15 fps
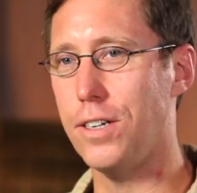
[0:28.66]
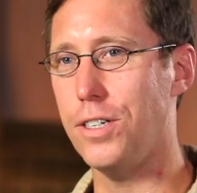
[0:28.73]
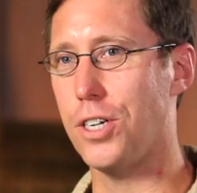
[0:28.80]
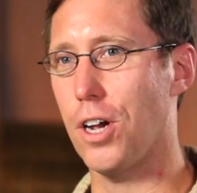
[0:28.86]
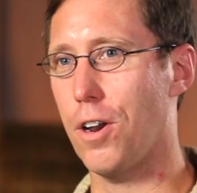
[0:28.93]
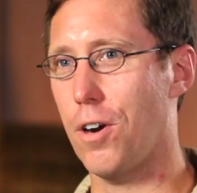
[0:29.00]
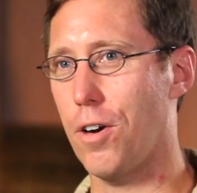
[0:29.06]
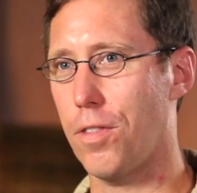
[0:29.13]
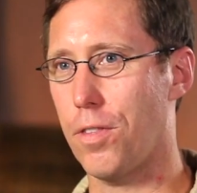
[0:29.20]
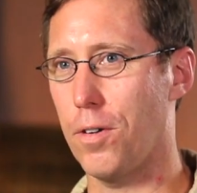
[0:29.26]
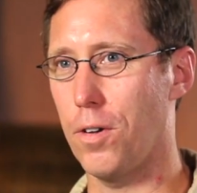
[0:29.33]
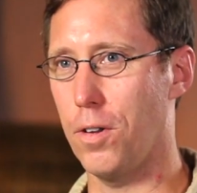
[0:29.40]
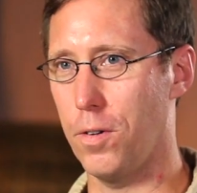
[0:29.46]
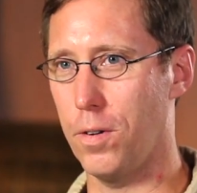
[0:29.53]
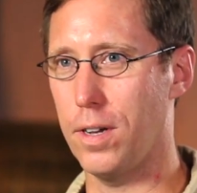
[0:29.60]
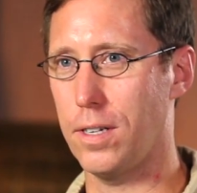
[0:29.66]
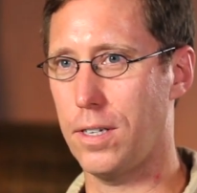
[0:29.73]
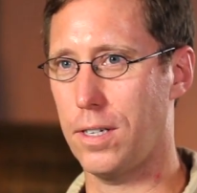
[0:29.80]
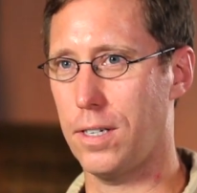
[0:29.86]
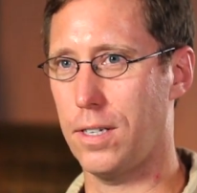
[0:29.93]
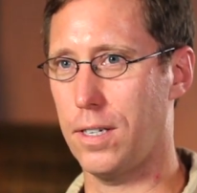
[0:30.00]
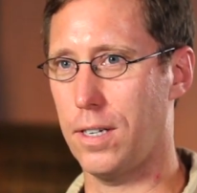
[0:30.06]
John Arthur
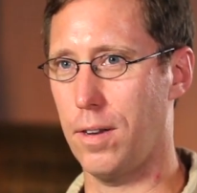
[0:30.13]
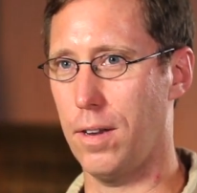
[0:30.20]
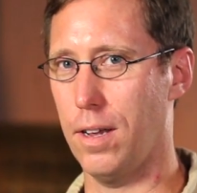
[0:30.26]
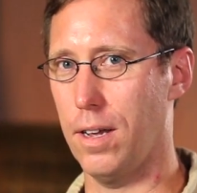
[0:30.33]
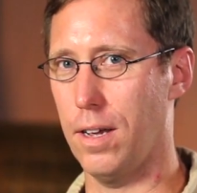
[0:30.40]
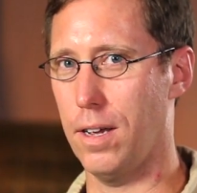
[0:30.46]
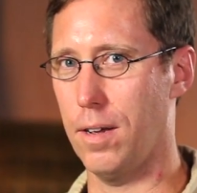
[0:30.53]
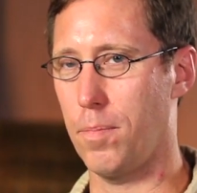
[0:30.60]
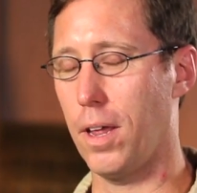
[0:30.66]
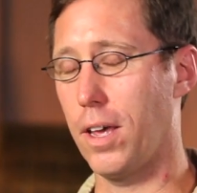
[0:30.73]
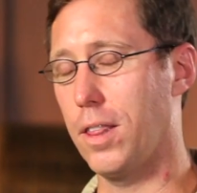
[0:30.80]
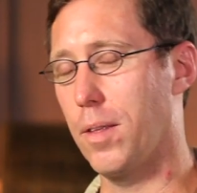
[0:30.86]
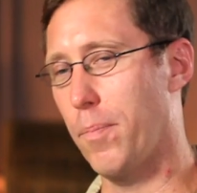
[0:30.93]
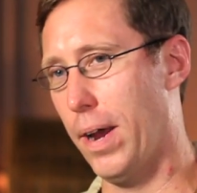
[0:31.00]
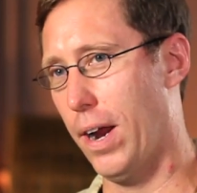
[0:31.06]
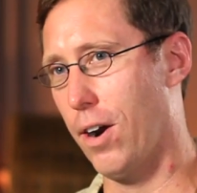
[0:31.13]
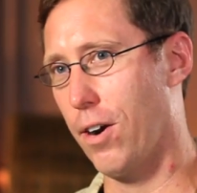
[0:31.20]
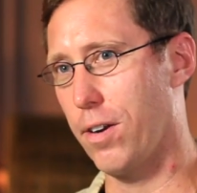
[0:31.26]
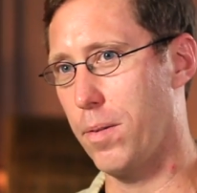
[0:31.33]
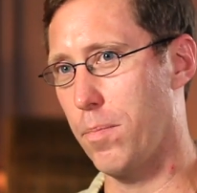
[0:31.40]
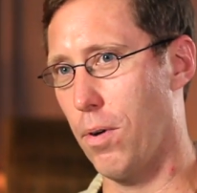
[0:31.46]
Lewis uh, playing the mayor in